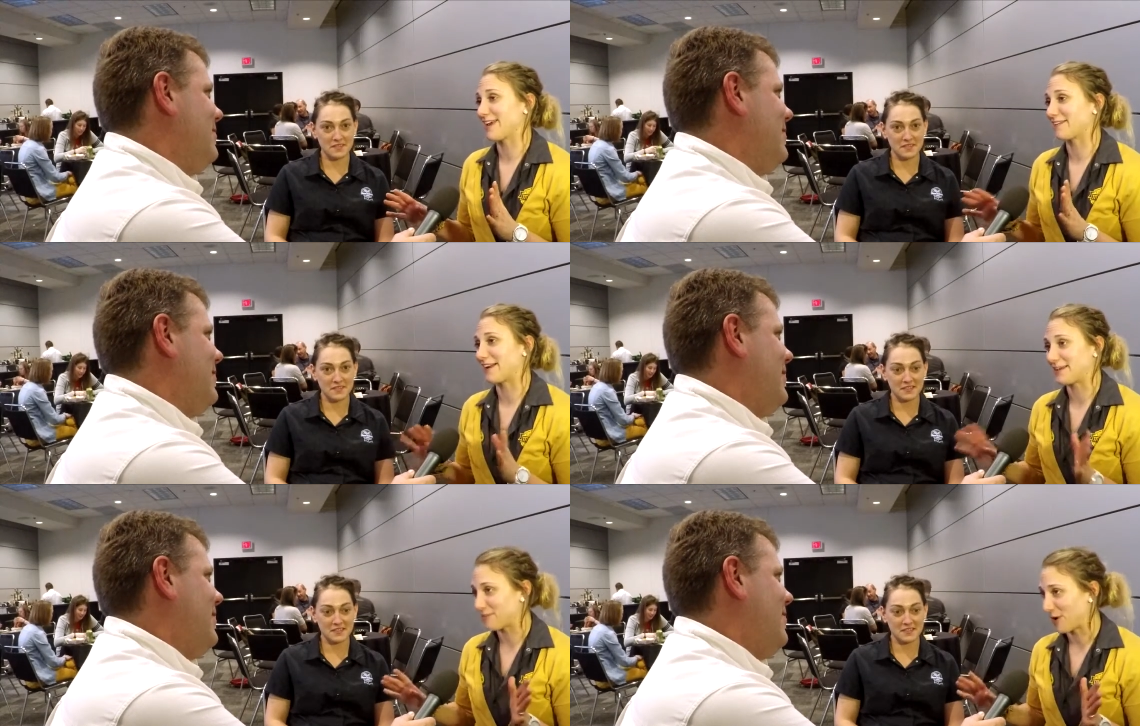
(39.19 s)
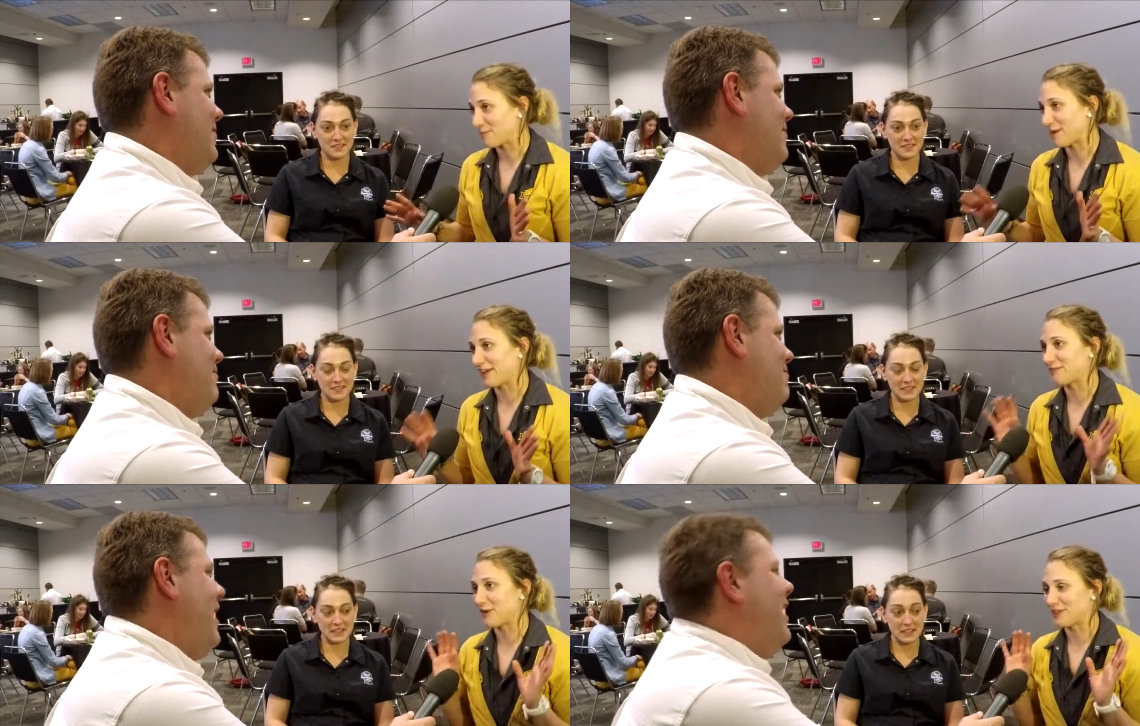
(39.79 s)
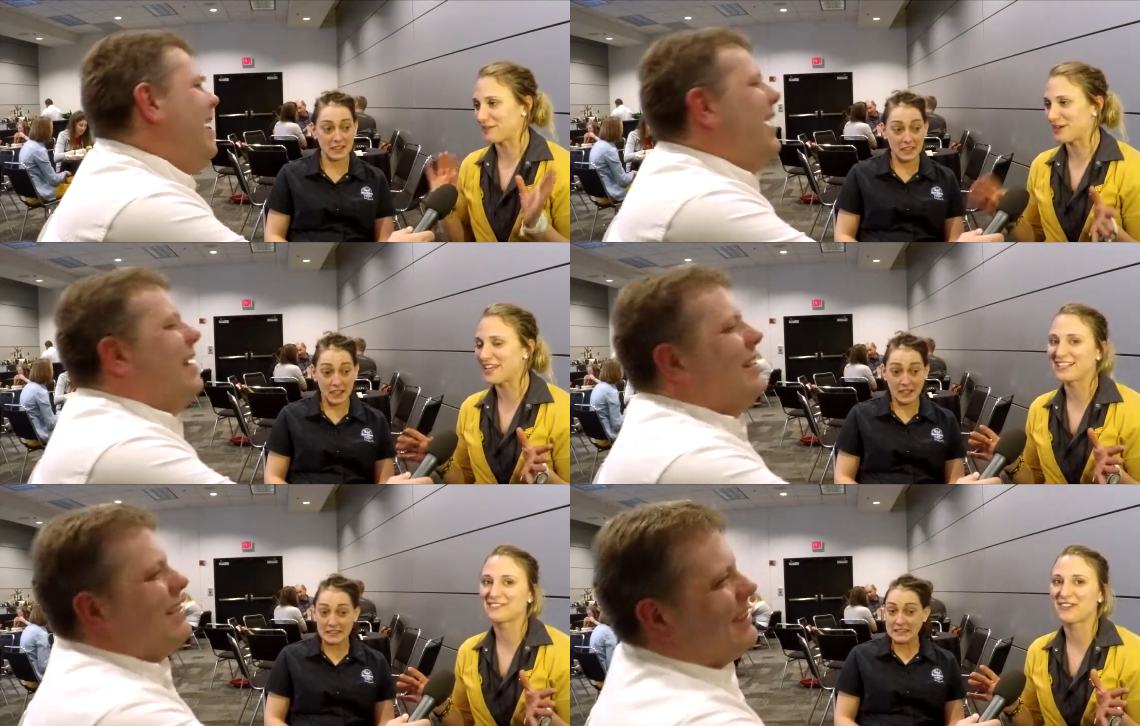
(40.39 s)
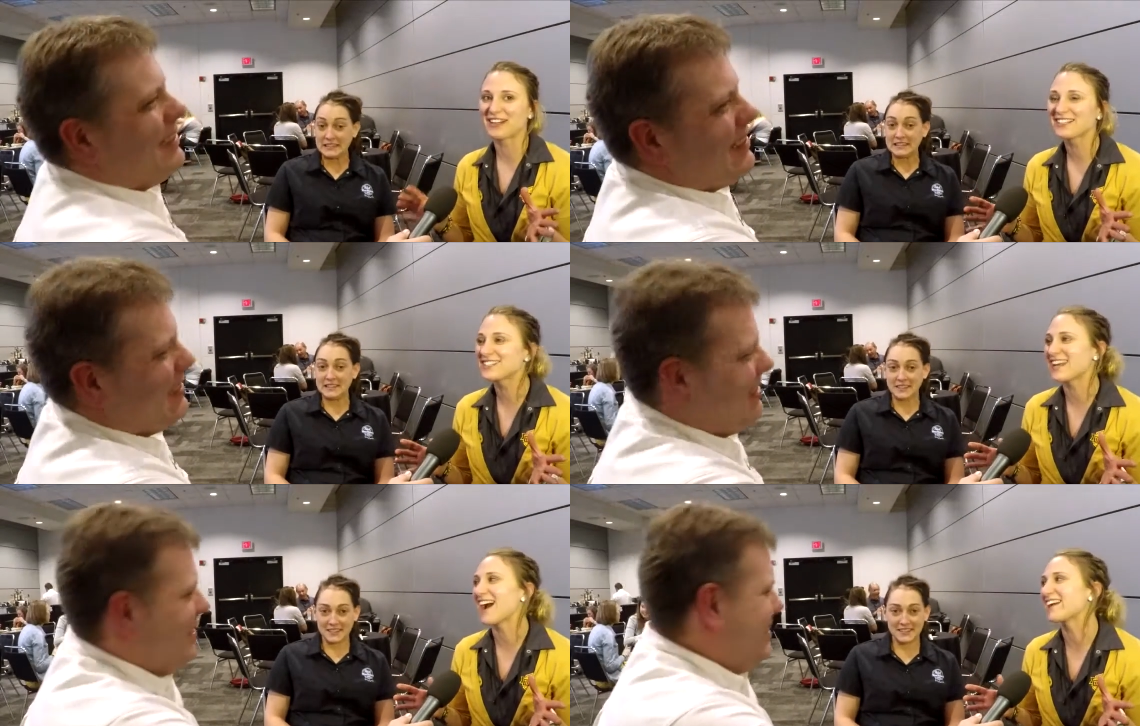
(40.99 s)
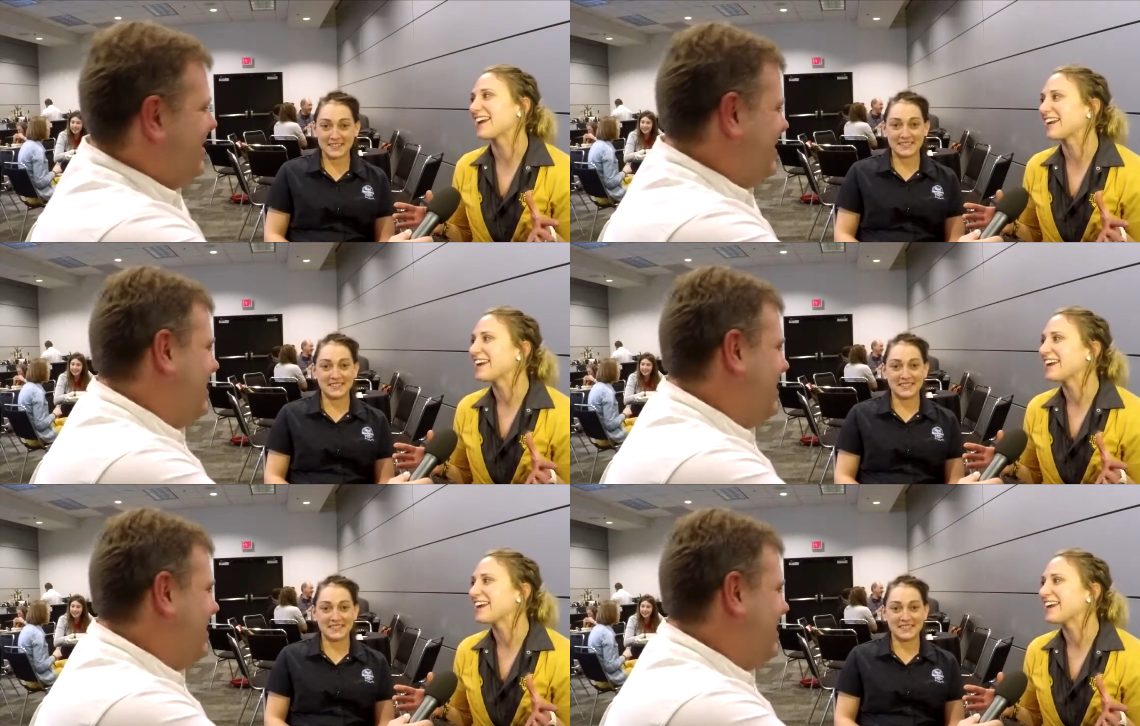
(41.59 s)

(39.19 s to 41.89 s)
Speaker 1: together anymore. But when the weekend first started,